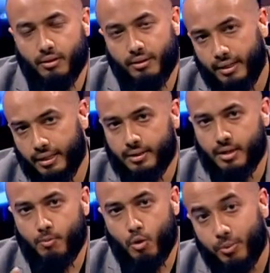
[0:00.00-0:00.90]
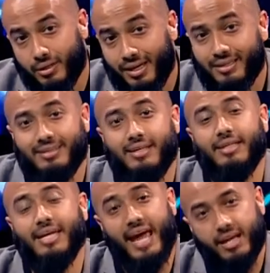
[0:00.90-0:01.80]
They propagate,
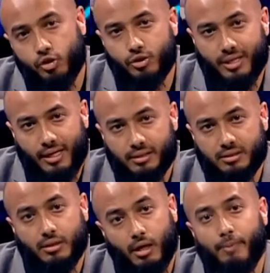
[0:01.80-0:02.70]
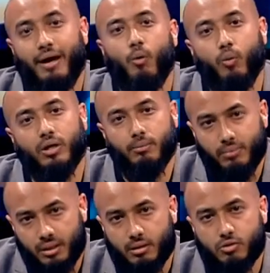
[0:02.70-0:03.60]
they educate about what it
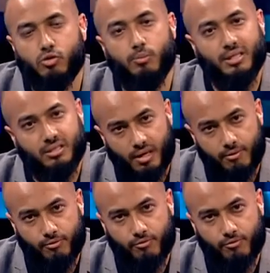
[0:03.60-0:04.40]
means to be deaf